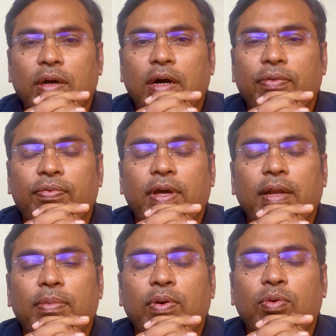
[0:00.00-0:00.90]
aware
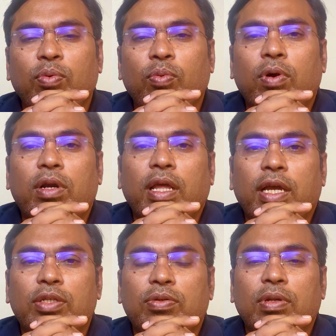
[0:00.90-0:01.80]
about what
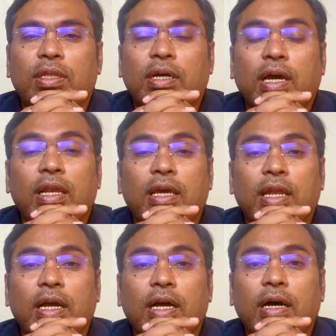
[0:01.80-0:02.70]
actually the
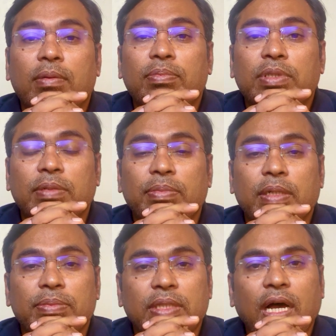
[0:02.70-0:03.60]
CALCAREA CARB
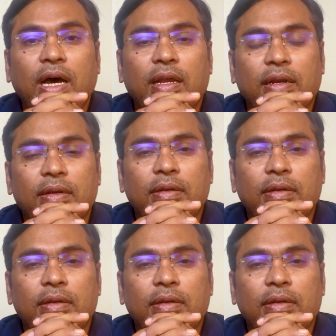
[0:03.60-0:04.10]
symptoms are.